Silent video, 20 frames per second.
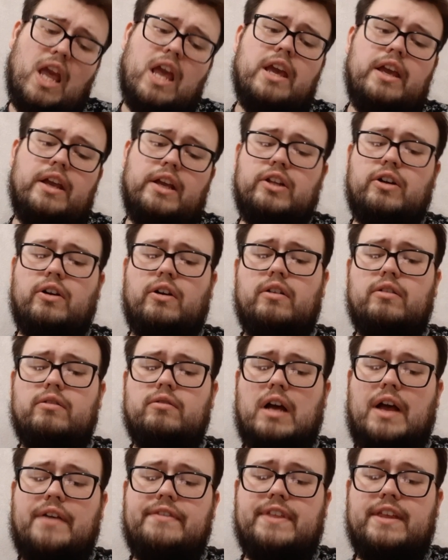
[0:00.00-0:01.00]
You know,
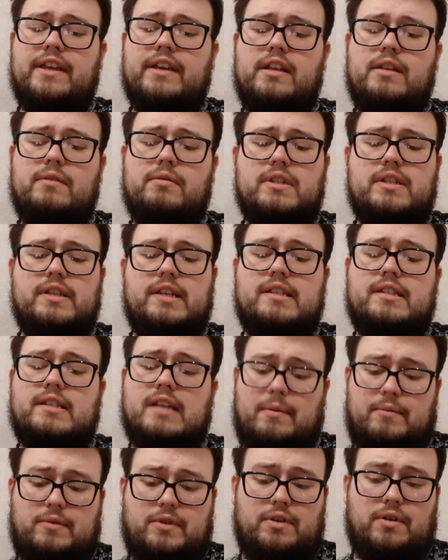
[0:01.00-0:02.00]
I think it was his
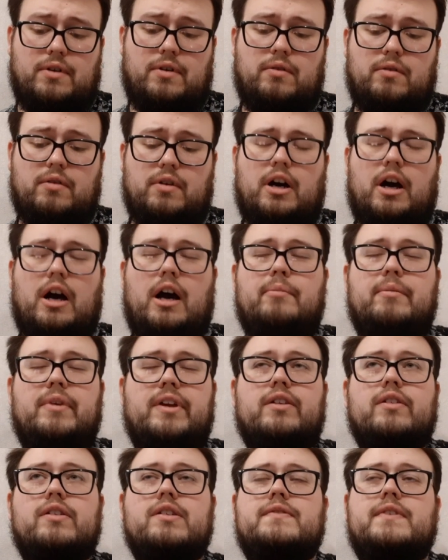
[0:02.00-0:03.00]
time to go,
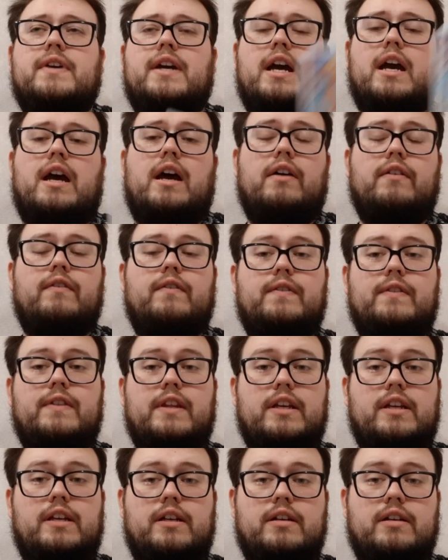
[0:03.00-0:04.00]
because we have
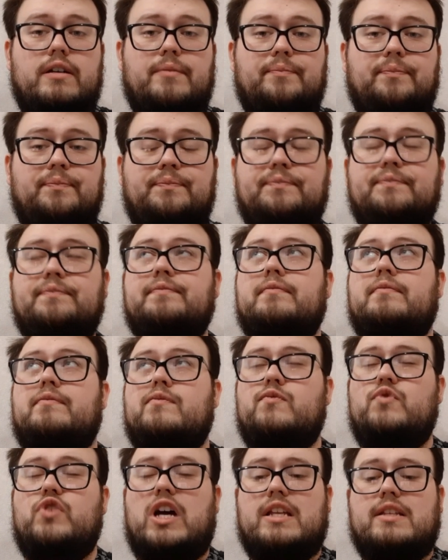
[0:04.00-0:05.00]
the
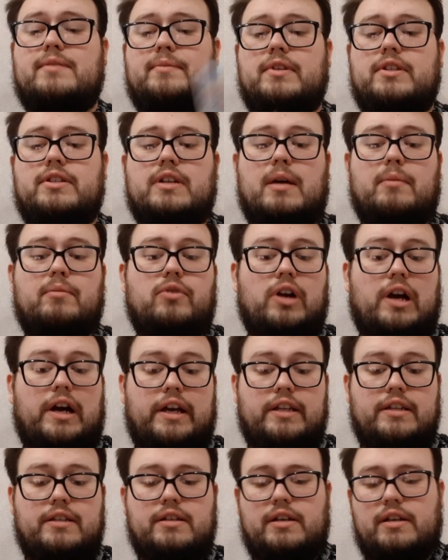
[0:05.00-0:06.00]
Judgment
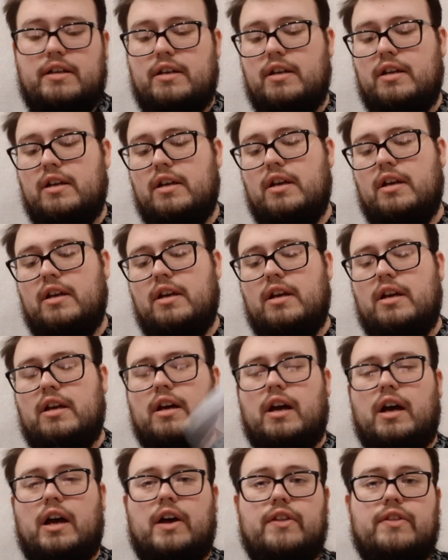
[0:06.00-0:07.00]
upright,
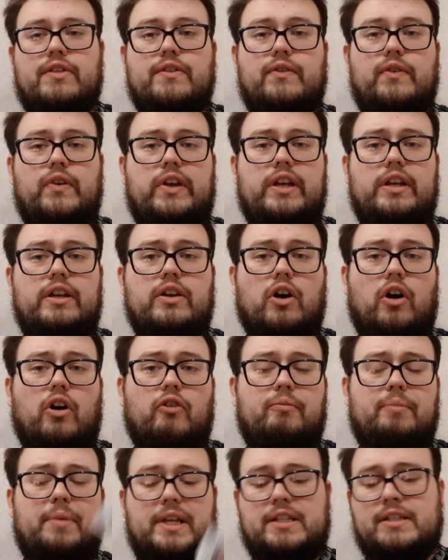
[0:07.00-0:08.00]
Three
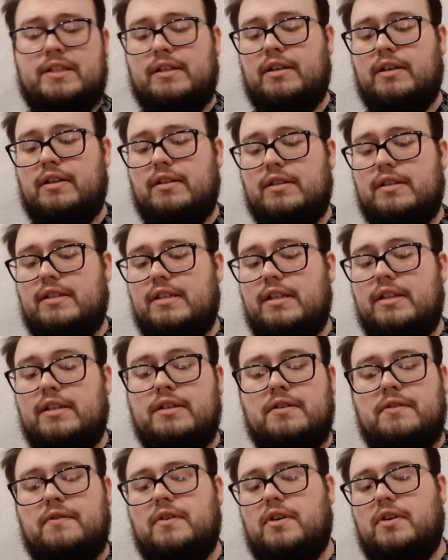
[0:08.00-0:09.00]
of Pentacles in
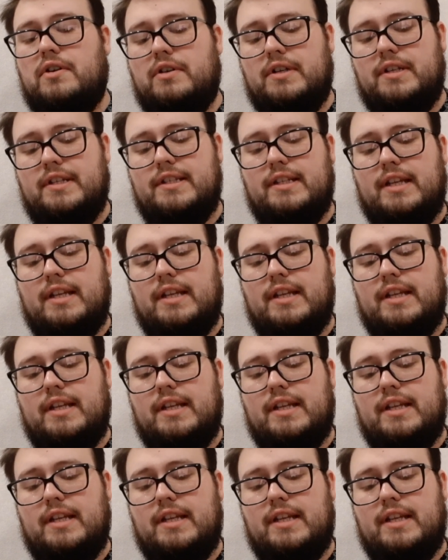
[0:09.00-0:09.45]
reverse,